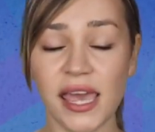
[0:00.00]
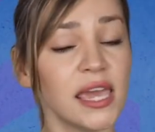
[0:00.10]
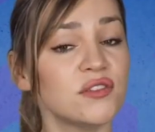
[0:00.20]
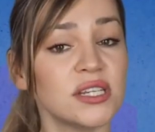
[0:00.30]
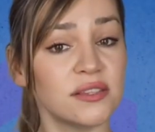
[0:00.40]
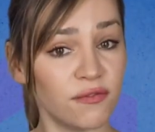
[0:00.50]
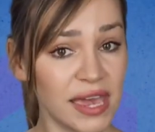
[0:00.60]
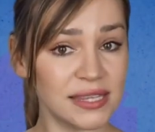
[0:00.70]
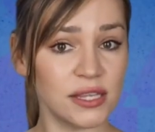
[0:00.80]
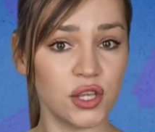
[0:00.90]
If she's
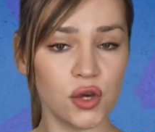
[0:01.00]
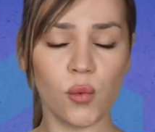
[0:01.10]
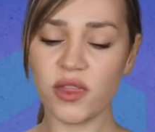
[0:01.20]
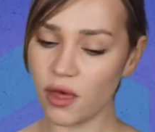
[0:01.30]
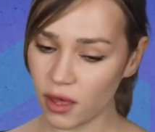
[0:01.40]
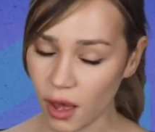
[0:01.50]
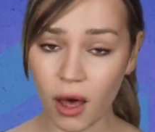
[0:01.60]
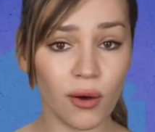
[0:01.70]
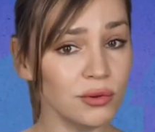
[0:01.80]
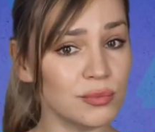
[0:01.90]
facing you with her
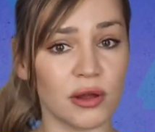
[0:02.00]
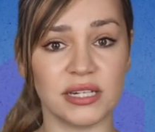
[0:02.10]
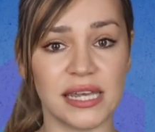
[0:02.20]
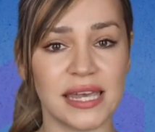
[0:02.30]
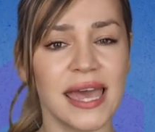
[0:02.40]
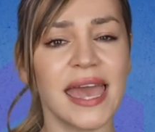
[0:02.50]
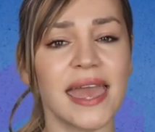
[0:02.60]
whole body,